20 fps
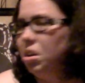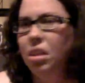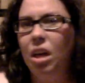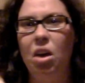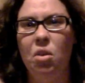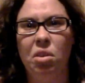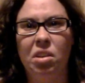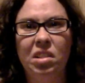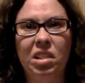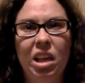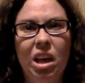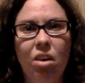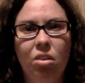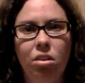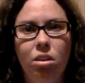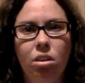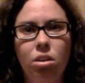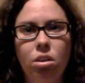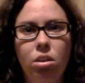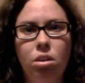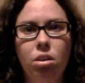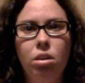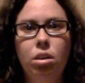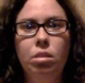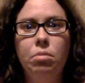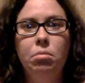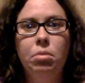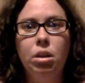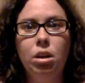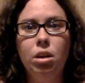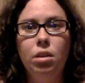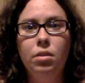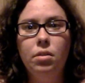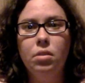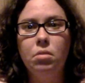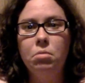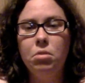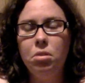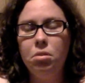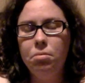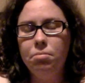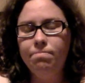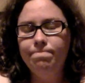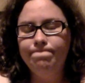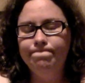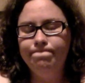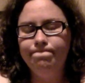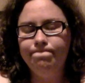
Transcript: That was loud. Because, I mean,